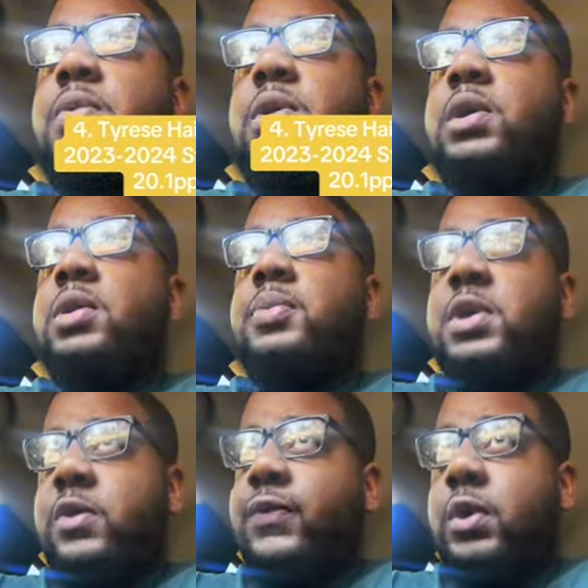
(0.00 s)
is
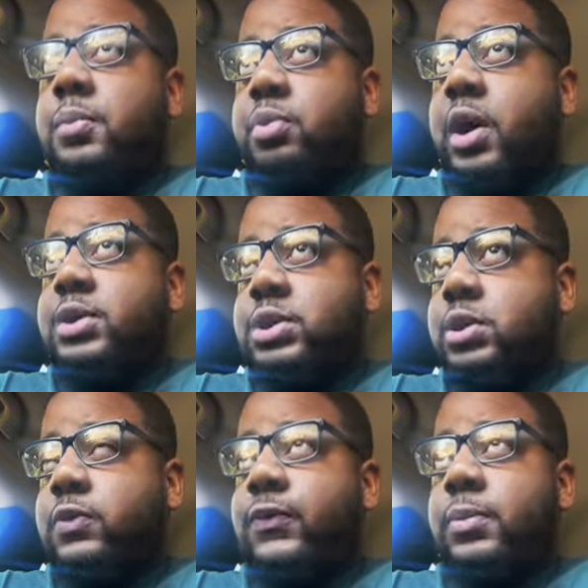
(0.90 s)
definitely a bright
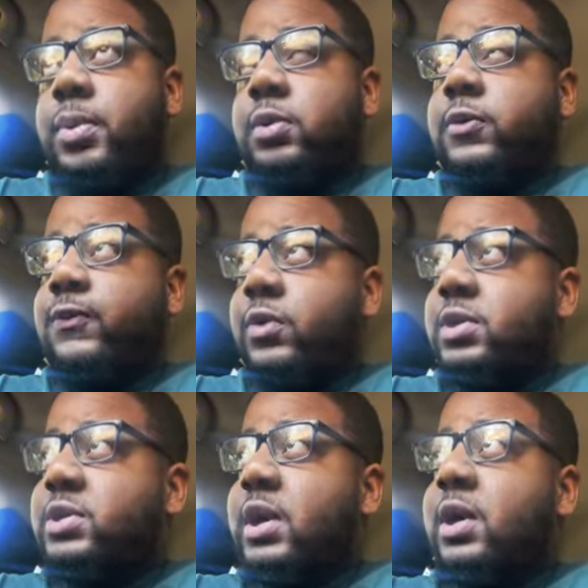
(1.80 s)
gem for the Pacers
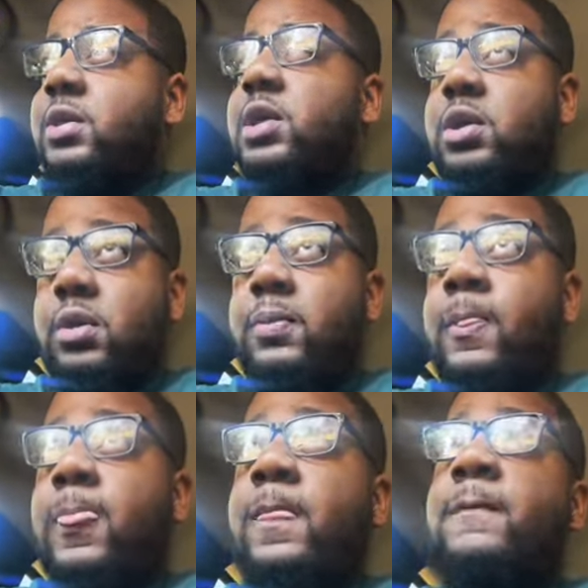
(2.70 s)
franchise. Him,
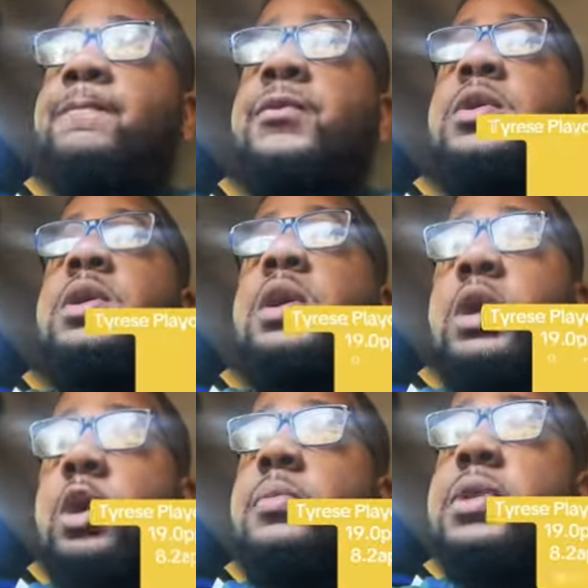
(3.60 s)

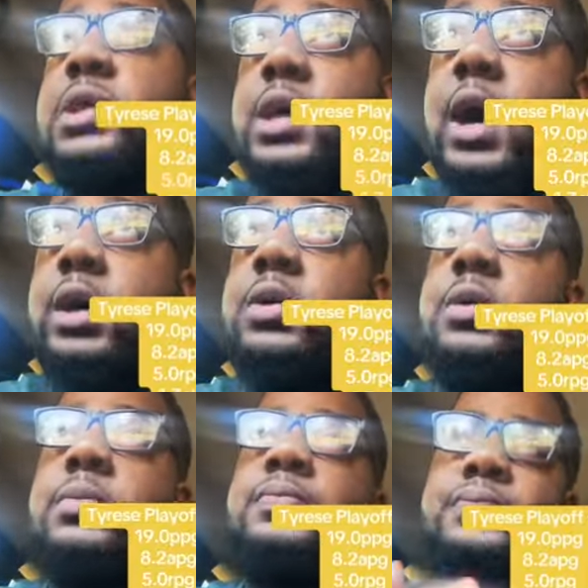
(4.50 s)

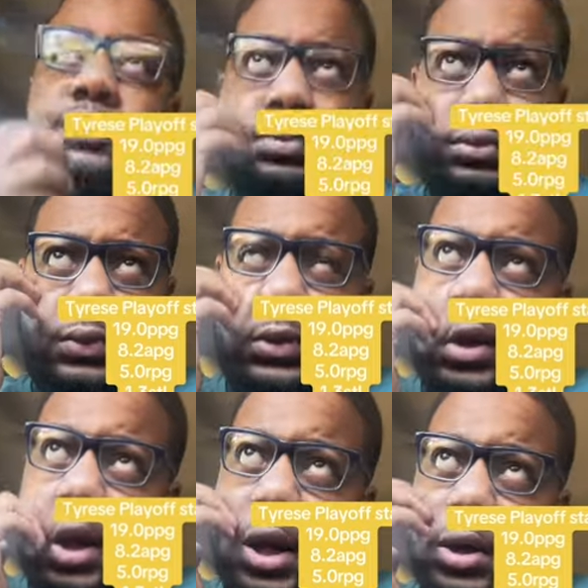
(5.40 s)
Siakam,
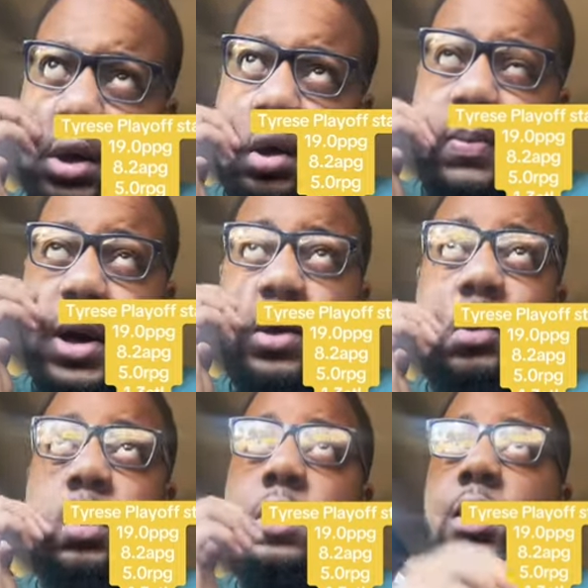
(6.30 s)
and Miles
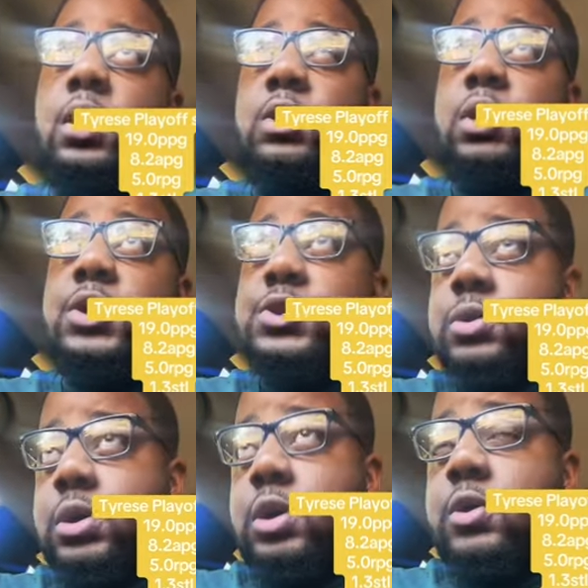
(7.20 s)
Turner are a great
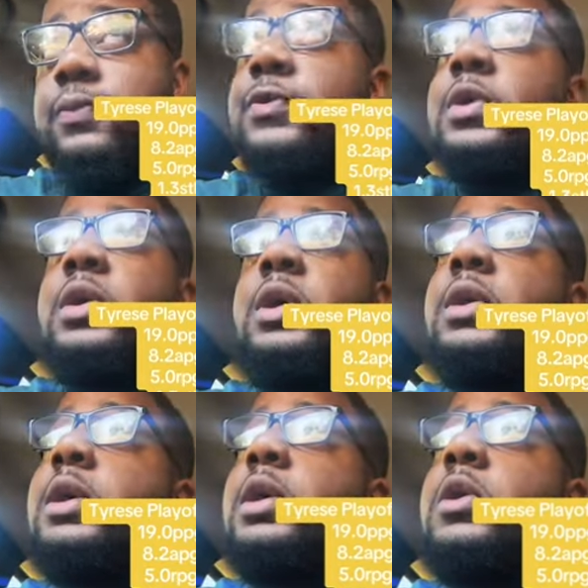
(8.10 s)
trio. And
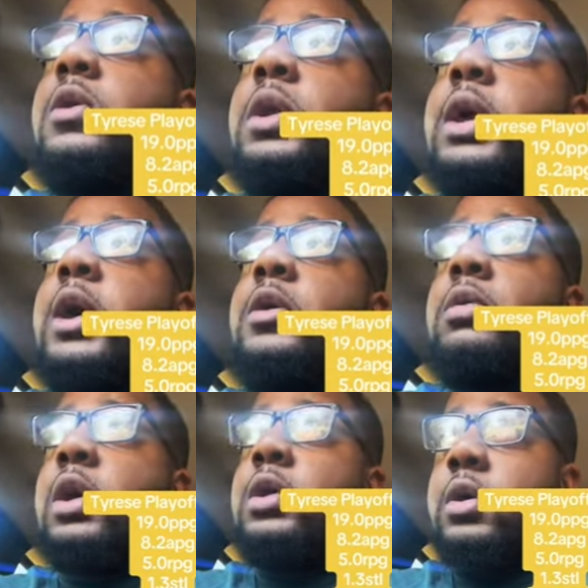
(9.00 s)
then, you know, they got
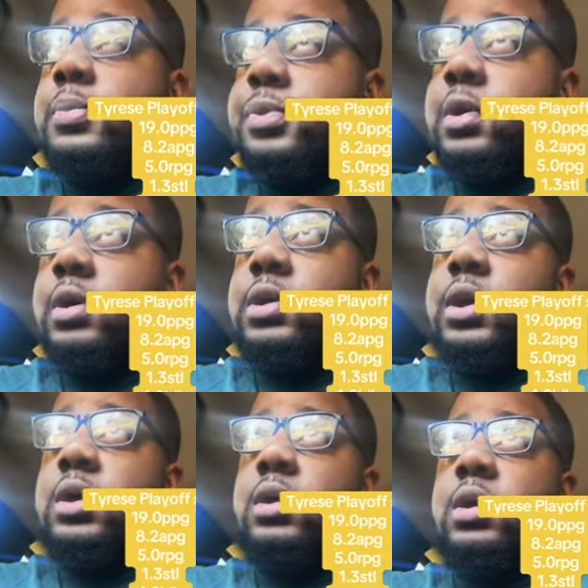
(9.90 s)
great young players
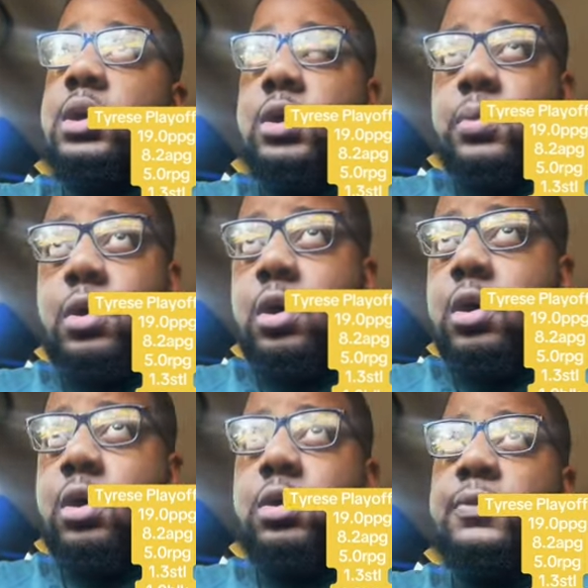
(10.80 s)
like
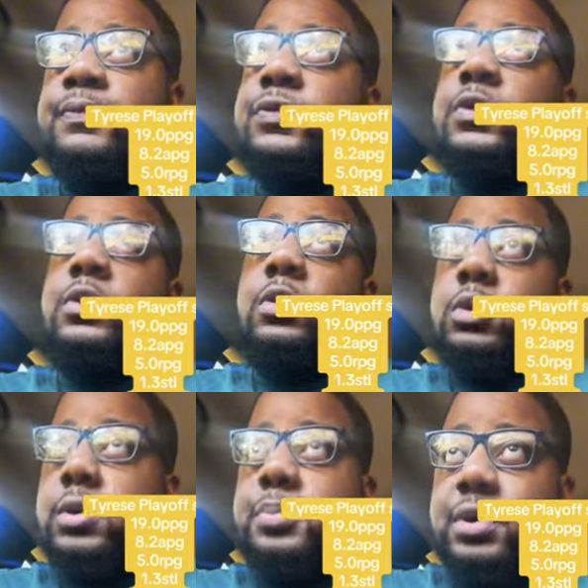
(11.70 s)
Nembhard,
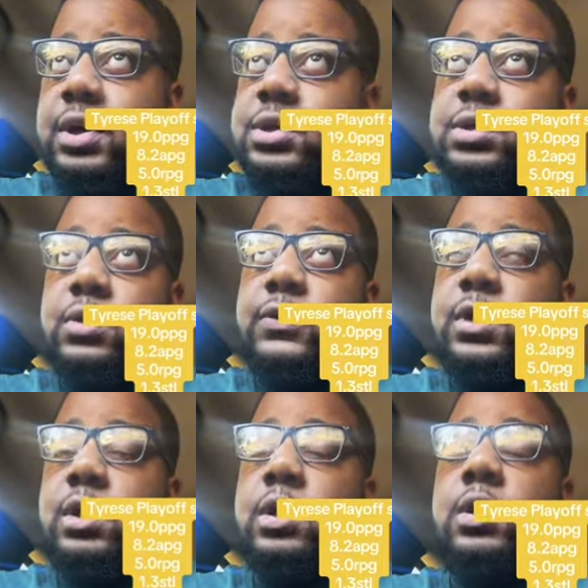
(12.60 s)
good bench
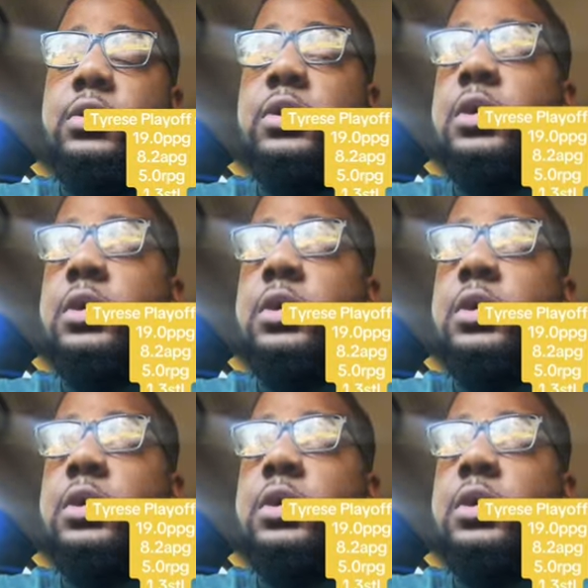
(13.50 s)
of, you